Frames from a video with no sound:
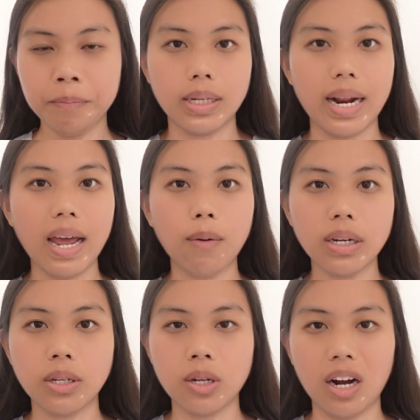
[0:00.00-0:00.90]
Today I wanted
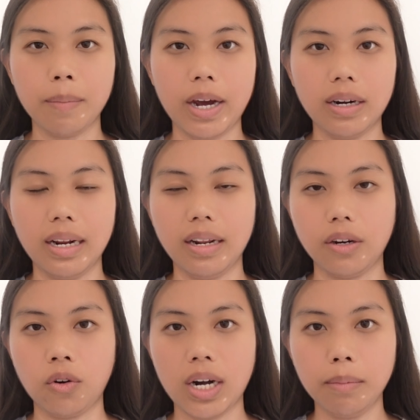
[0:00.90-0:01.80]
to talk about an
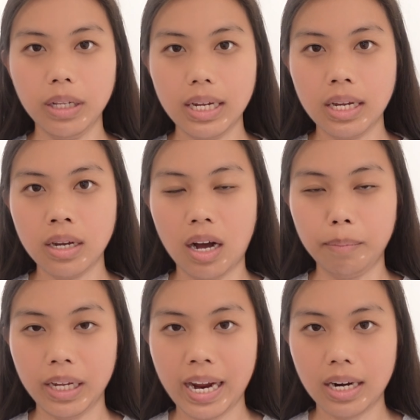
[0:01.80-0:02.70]
incredibly
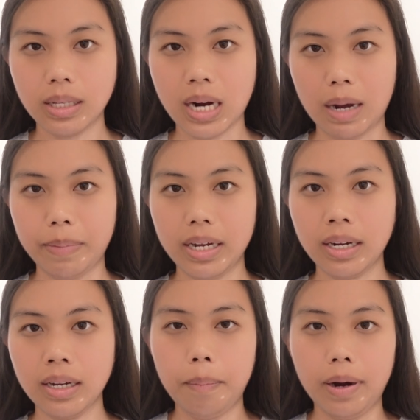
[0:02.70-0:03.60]
complicated
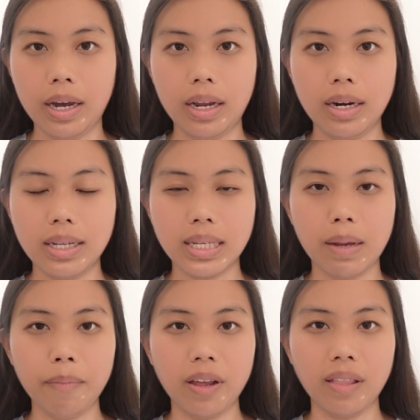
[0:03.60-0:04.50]
topic, but it's
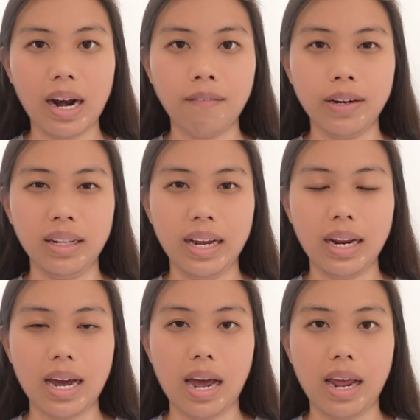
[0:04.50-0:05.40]
something that I feel like
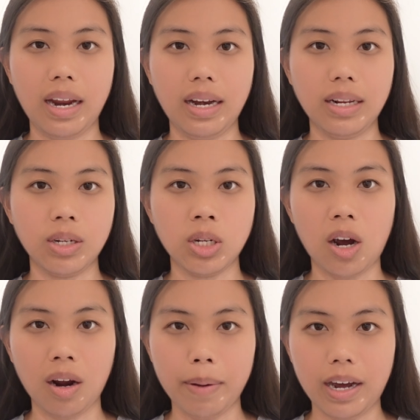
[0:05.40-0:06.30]
I need to
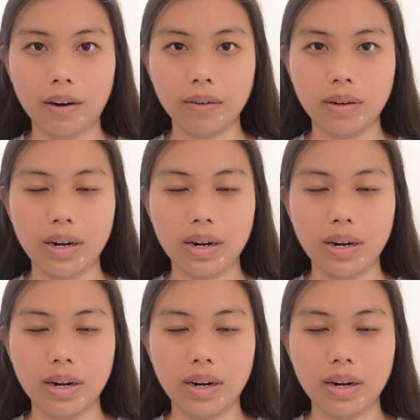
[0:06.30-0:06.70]
talk about,